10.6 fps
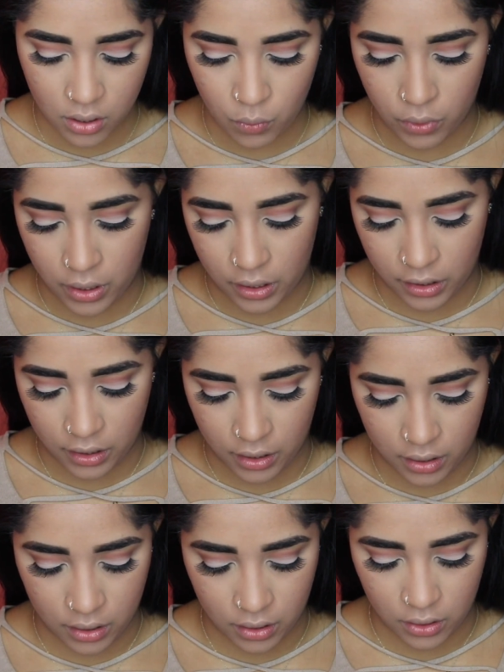with
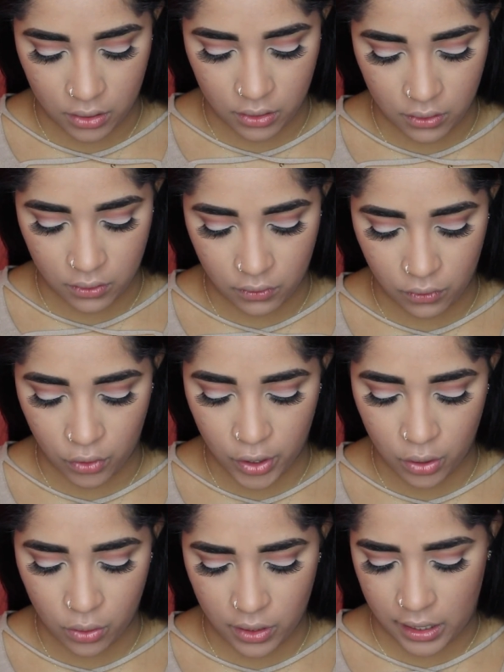the
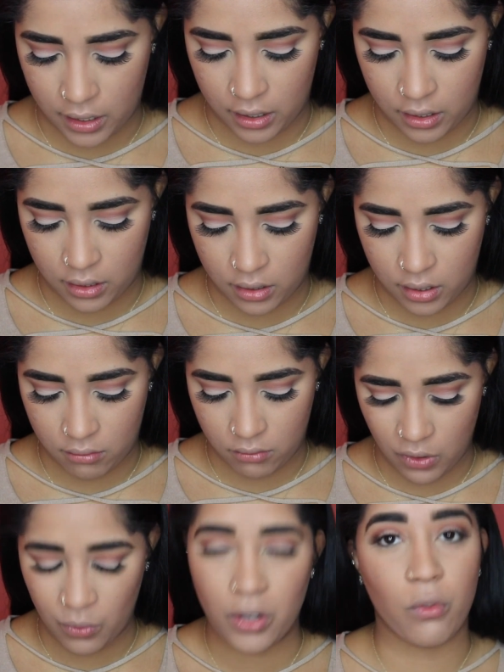Royal and
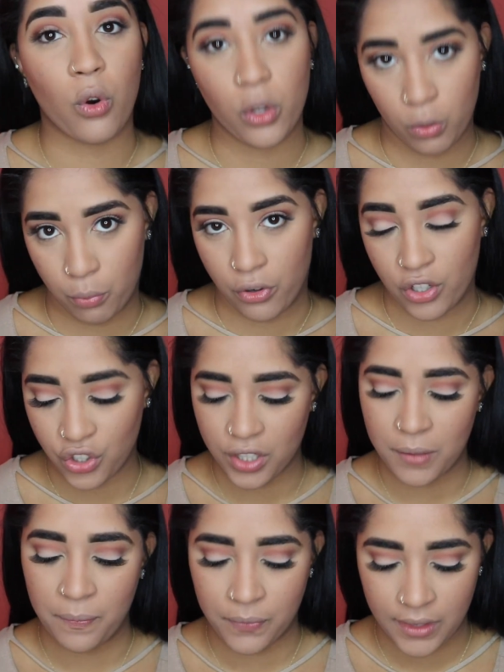with a Royal brush,
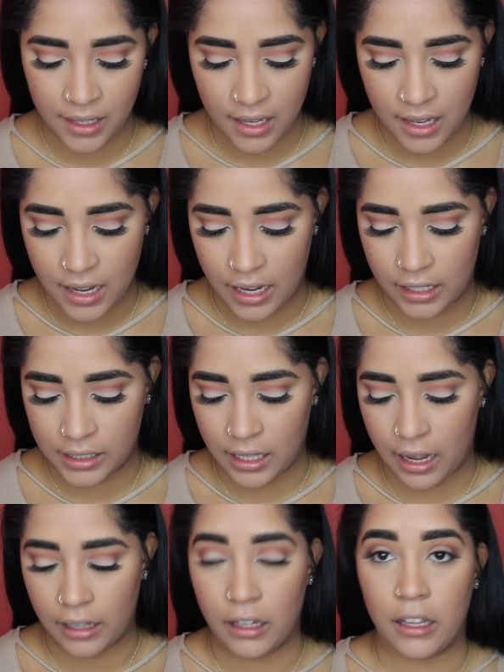and it's the
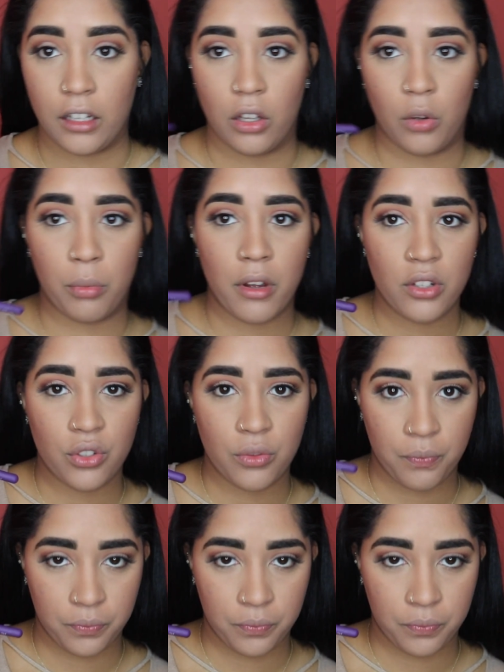Highlight and Glow brush.